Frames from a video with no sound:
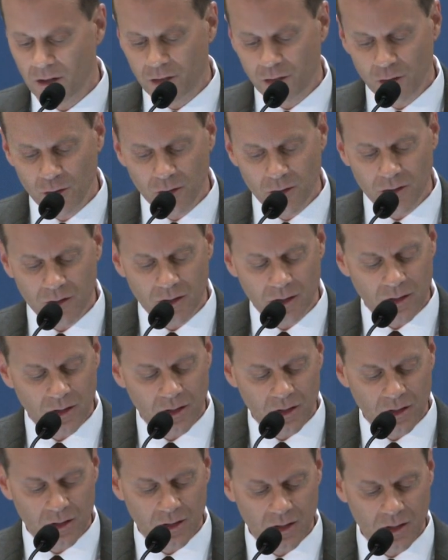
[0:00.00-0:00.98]
Third,
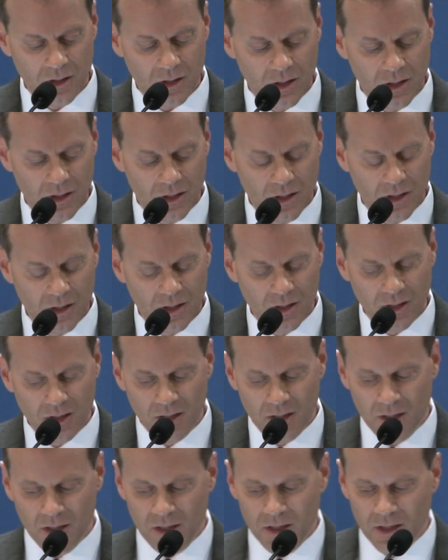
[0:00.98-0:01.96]

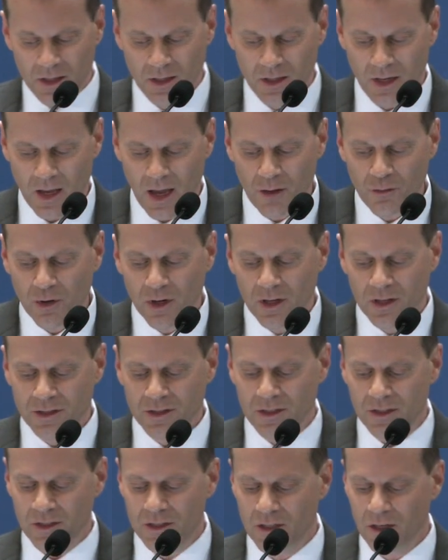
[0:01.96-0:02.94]
in every
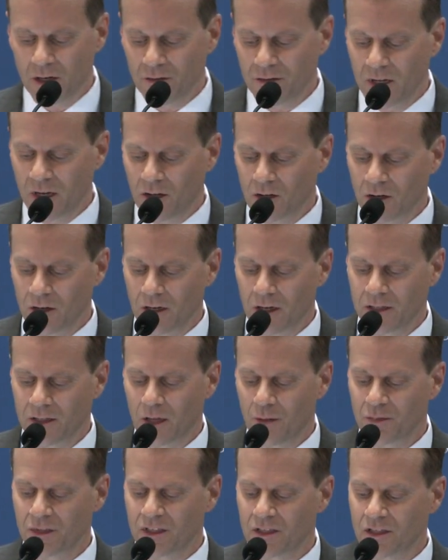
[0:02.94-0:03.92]
instance, Sheriff Taylor
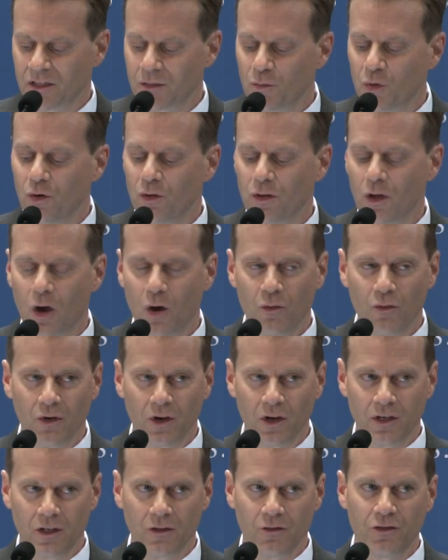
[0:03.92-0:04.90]
attempts to smooth
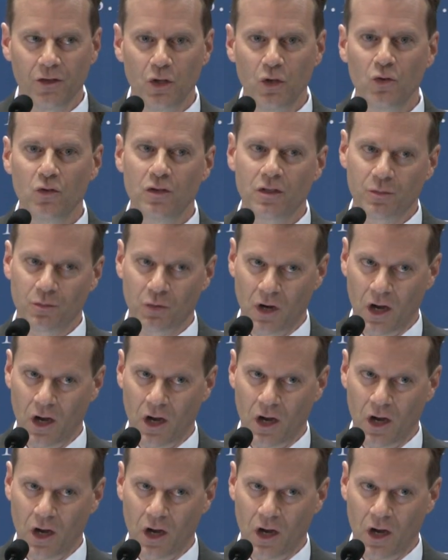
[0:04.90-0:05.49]
over and diffuse